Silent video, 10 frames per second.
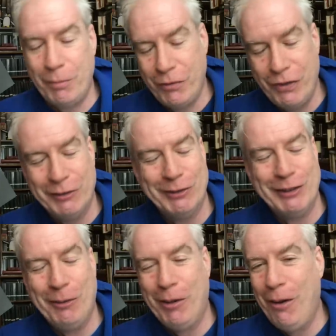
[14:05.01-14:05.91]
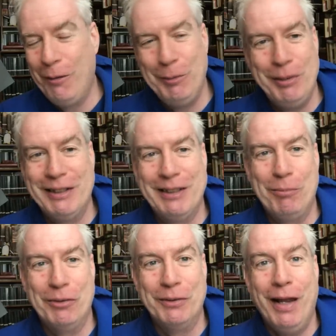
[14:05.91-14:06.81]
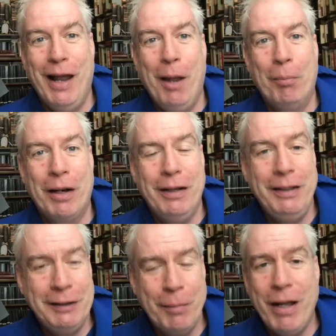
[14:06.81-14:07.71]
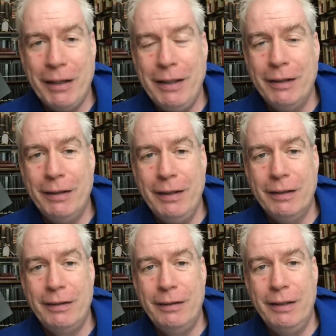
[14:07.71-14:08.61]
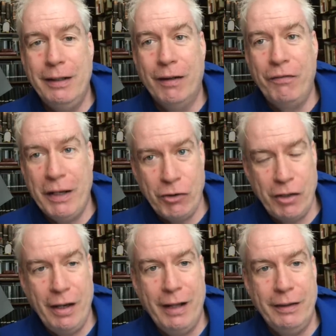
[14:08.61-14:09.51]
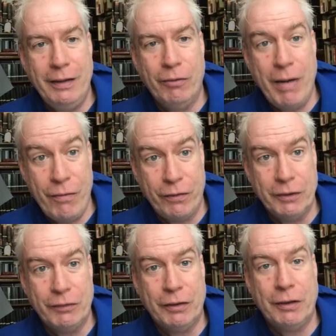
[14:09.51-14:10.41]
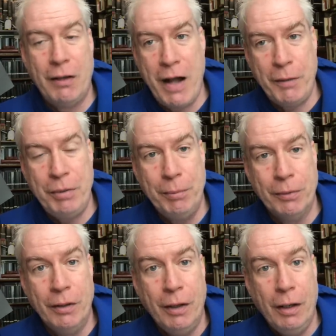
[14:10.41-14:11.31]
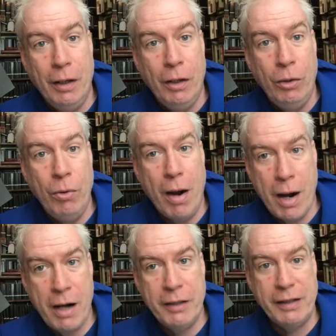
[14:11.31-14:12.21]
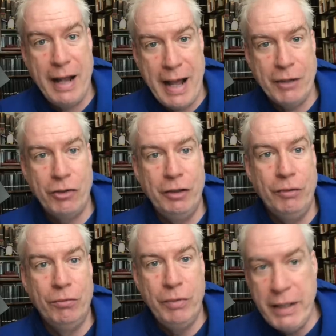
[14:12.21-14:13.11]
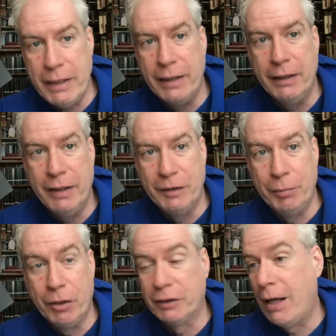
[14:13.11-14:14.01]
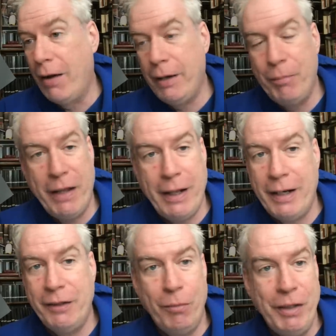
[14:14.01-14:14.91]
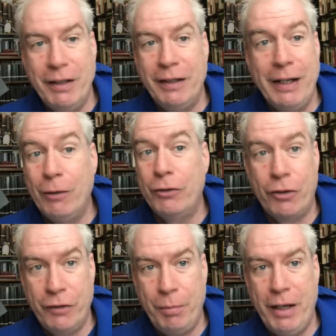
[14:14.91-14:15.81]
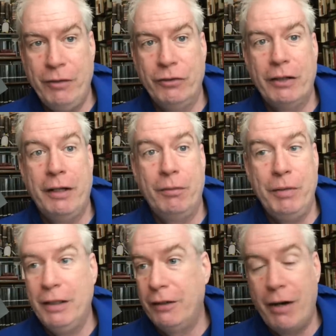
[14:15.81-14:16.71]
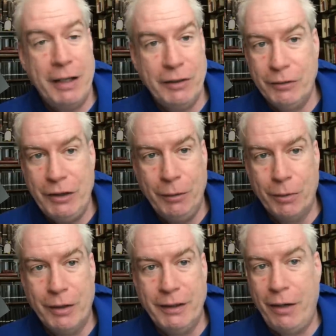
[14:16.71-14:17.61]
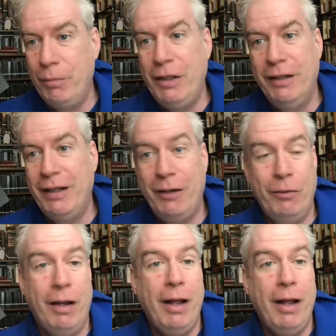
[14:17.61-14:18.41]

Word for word: professors, there will always be exceptions, but uh, he's commanded the, the, the affection and the reverence of a lot of people who aren't actually reading his books. Now, I, by that, I don't mean that they don't turn the pages. I don't mean that their eyes don't see the words. I don't mean that they don't